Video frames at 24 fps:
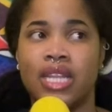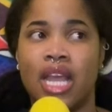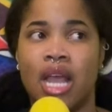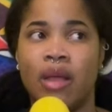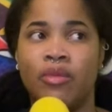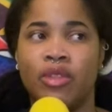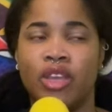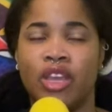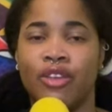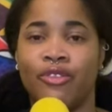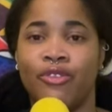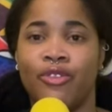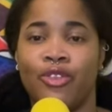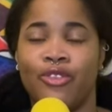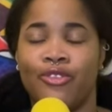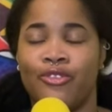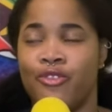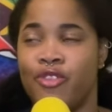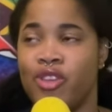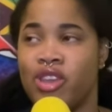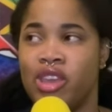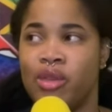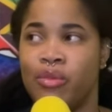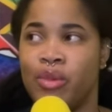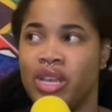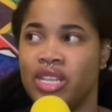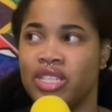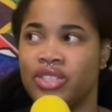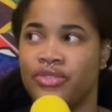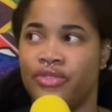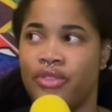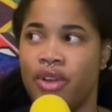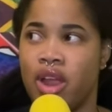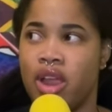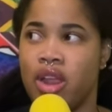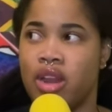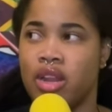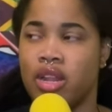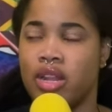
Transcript: I'm looking for a freaky best friend.